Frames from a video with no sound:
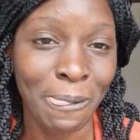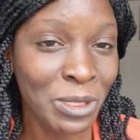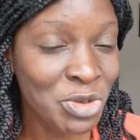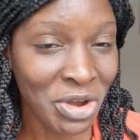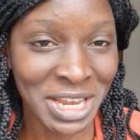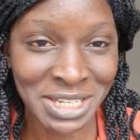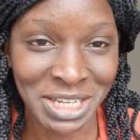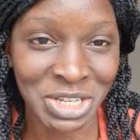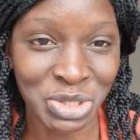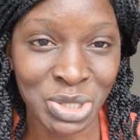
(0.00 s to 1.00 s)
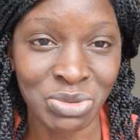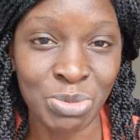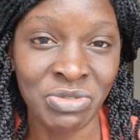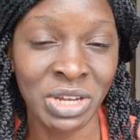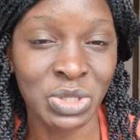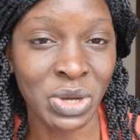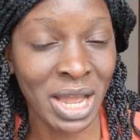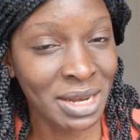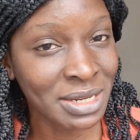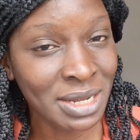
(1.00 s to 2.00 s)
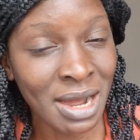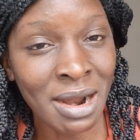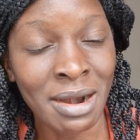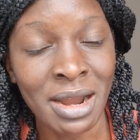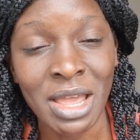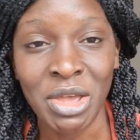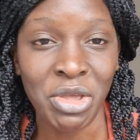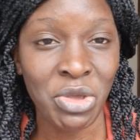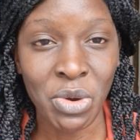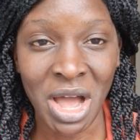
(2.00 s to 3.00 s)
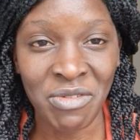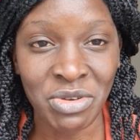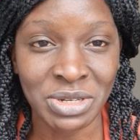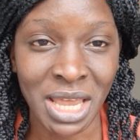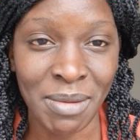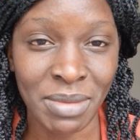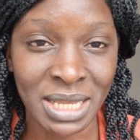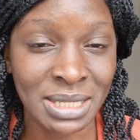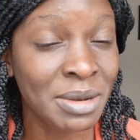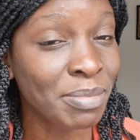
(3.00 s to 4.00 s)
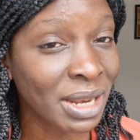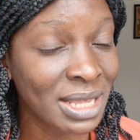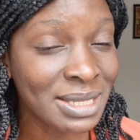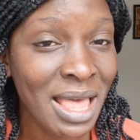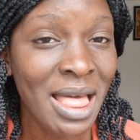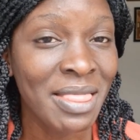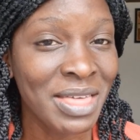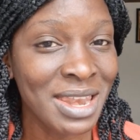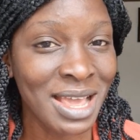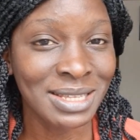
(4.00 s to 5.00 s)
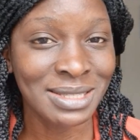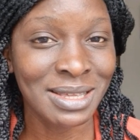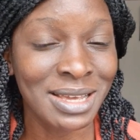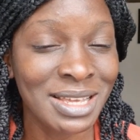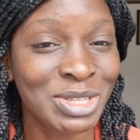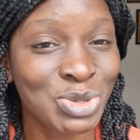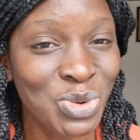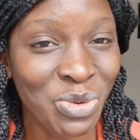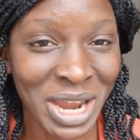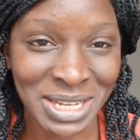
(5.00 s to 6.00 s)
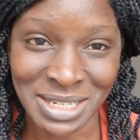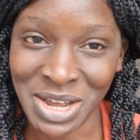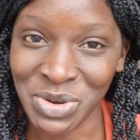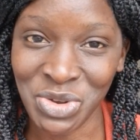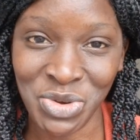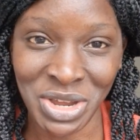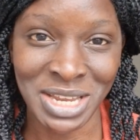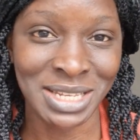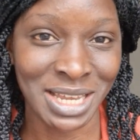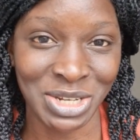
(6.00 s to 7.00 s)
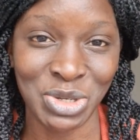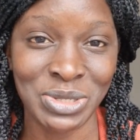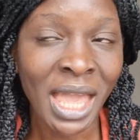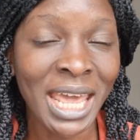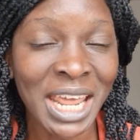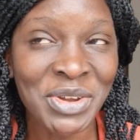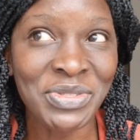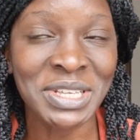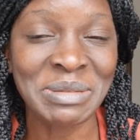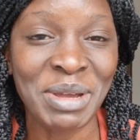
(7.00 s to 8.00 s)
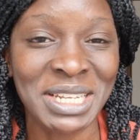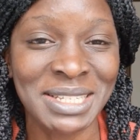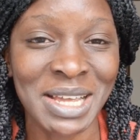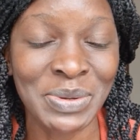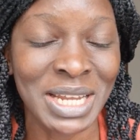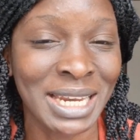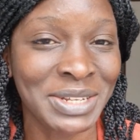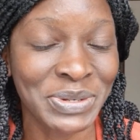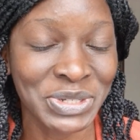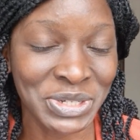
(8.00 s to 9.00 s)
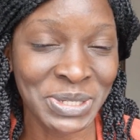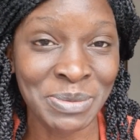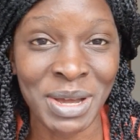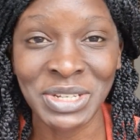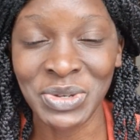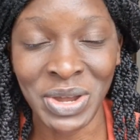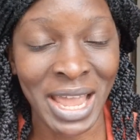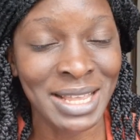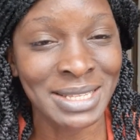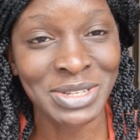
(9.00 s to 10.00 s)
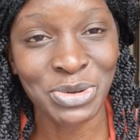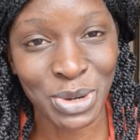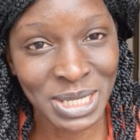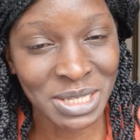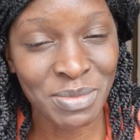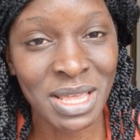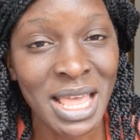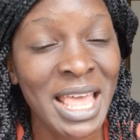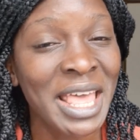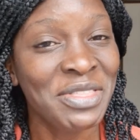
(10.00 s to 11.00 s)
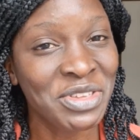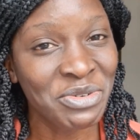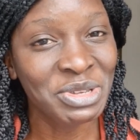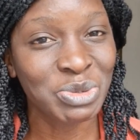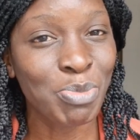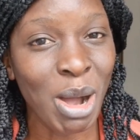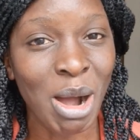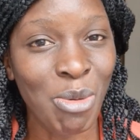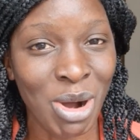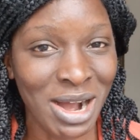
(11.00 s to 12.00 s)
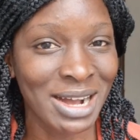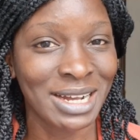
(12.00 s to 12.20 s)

your intentions for moving into Canada are, you have your timelines in place, the next thing is to write down your intentions. And I know this might sound a little cheesy, but you guys, trust me, there is power